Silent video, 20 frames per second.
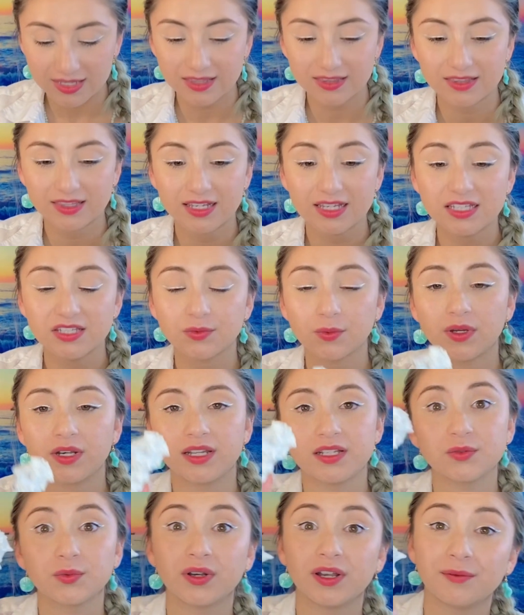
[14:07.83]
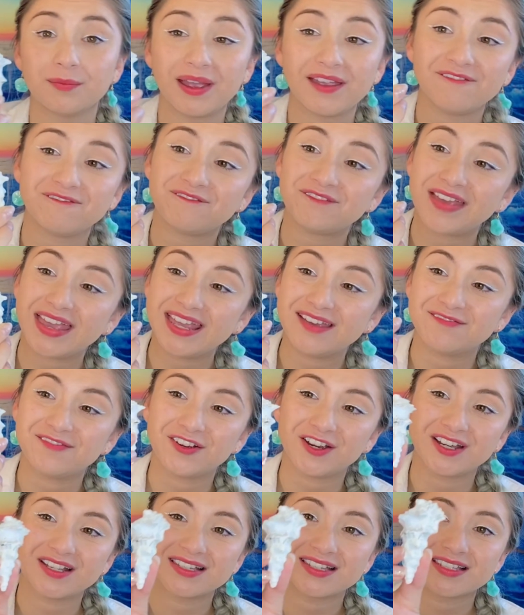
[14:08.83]
This one is one of my
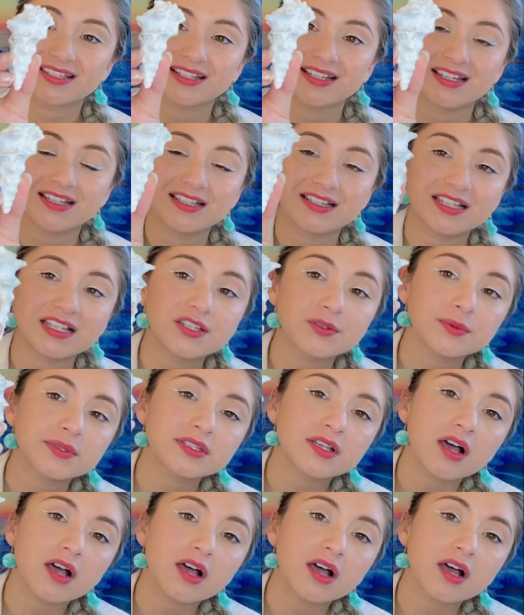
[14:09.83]
favorites. This one's